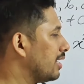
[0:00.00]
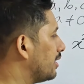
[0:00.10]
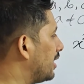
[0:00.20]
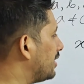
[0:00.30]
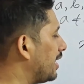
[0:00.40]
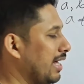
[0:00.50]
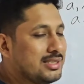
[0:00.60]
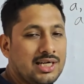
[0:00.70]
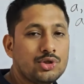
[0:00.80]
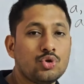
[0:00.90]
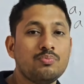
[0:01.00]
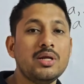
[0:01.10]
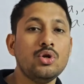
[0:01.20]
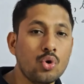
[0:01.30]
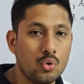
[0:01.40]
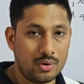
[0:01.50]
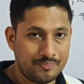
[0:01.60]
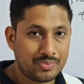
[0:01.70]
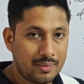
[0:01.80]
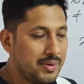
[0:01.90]
then the answer should be
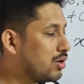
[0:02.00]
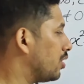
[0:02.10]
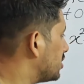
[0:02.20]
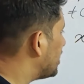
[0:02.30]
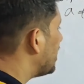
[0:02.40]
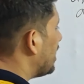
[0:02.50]
no, because